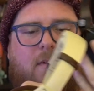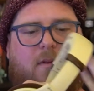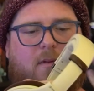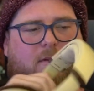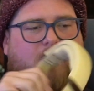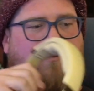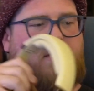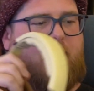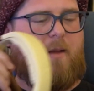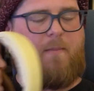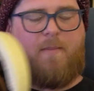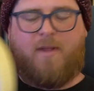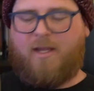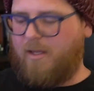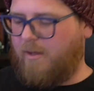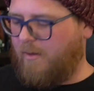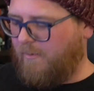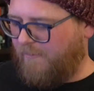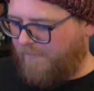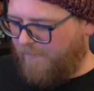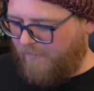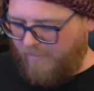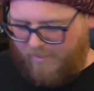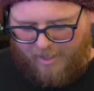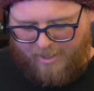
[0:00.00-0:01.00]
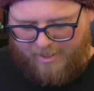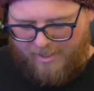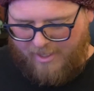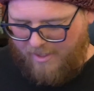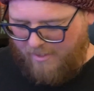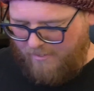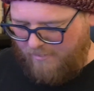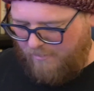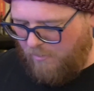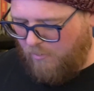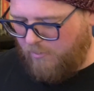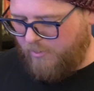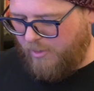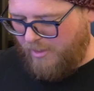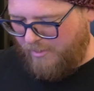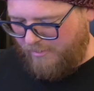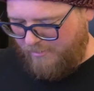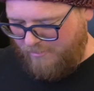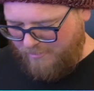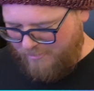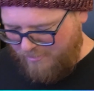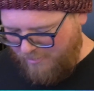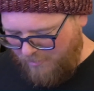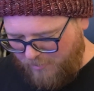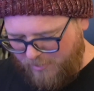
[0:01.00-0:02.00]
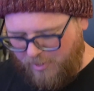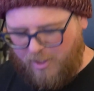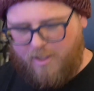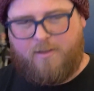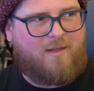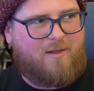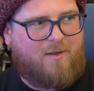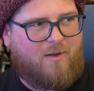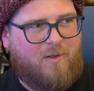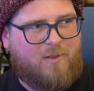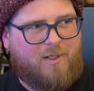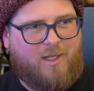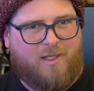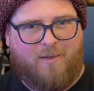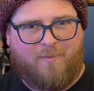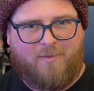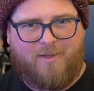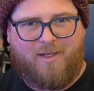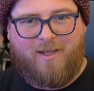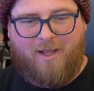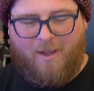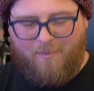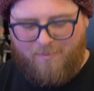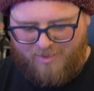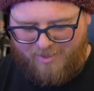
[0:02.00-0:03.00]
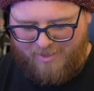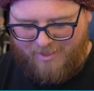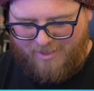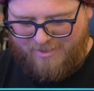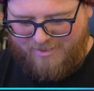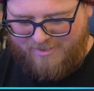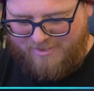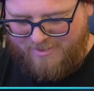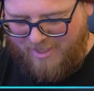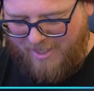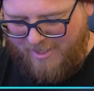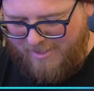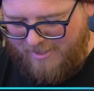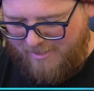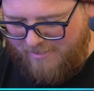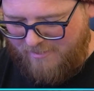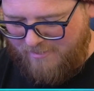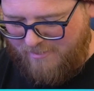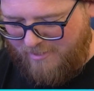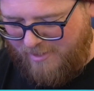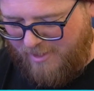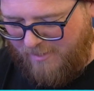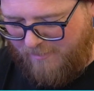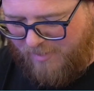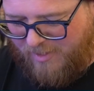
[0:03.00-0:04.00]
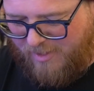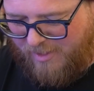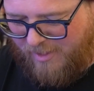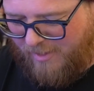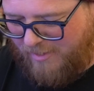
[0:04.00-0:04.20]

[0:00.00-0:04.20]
I'm making a. I can't. Hold on. Hold on. Hold on. I'm getting, I'm getting excited, and I'm getting a